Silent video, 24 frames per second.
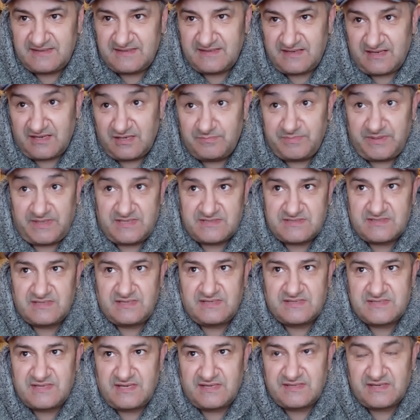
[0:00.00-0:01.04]
I hope he isn't,
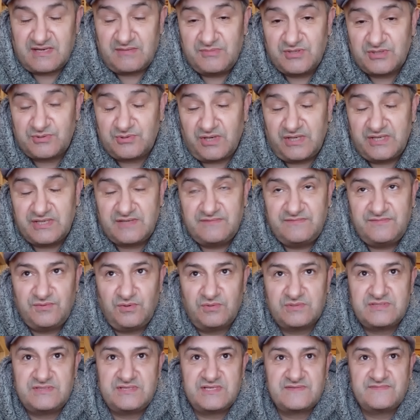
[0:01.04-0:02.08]
because I'm quite looking
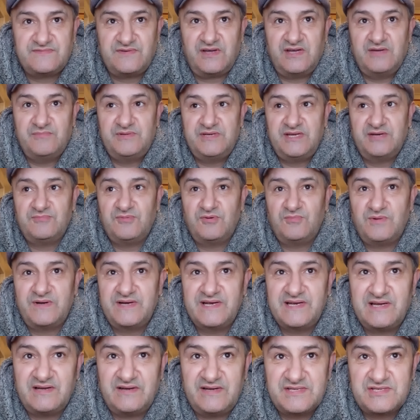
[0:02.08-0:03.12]
forward to this fight. We don't want
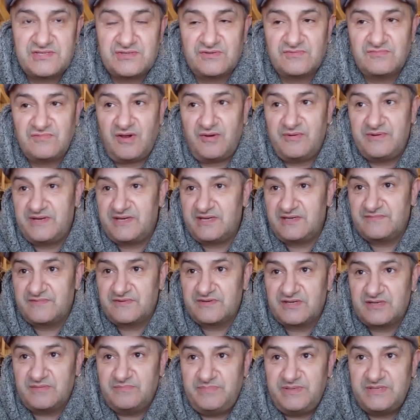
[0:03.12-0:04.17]
one guy sort of rolling over
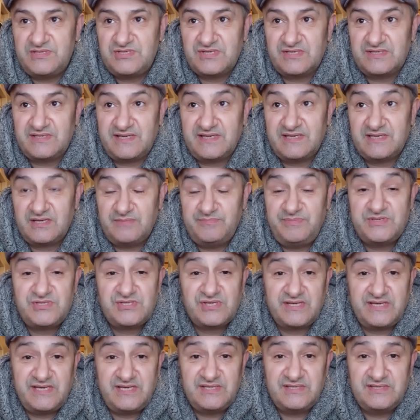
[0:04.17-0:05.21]
and
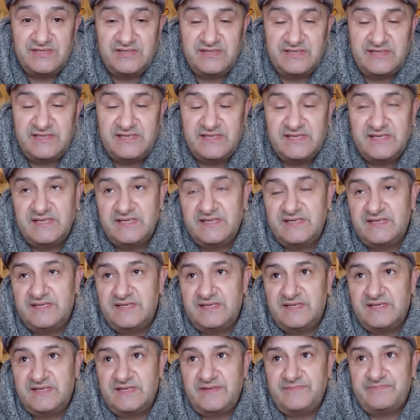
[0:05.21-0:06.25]
capitulating early.
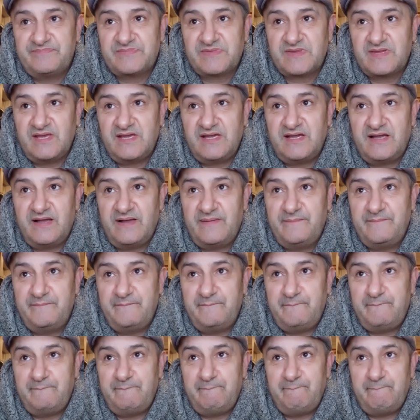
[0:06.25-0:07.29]

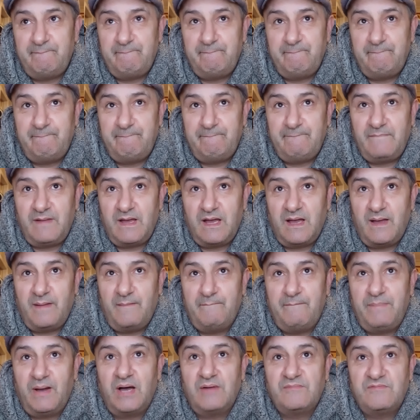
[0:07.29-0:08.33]

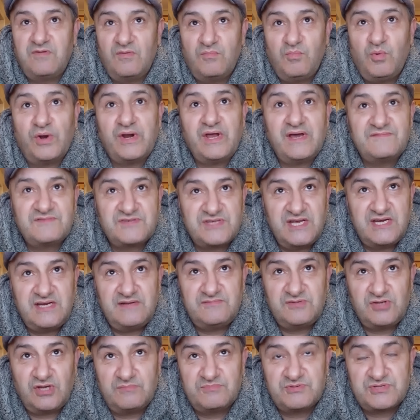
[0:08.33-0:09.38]
But from what I've seen
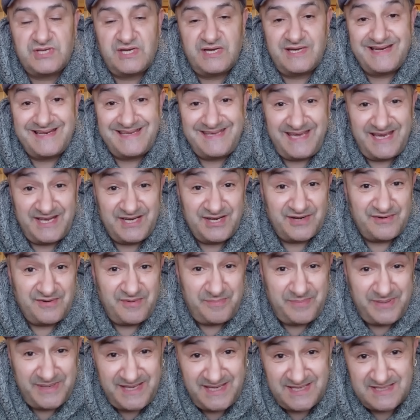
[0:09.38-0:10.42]
of Dobson, and again, I
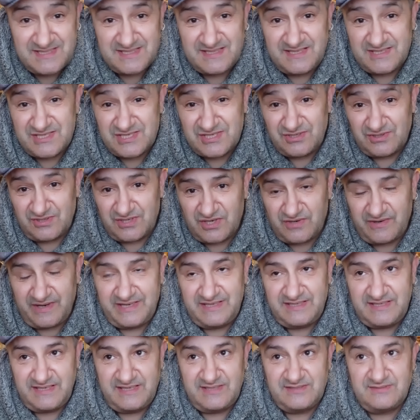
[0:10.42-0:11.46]
repeat, it's not a
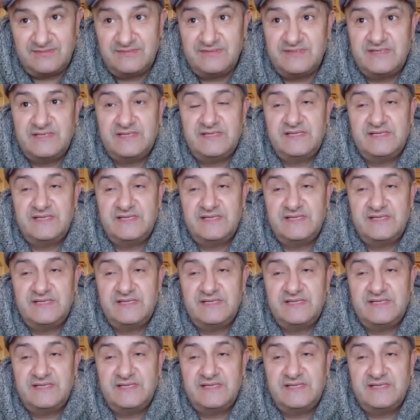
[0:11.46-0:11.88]
great deal.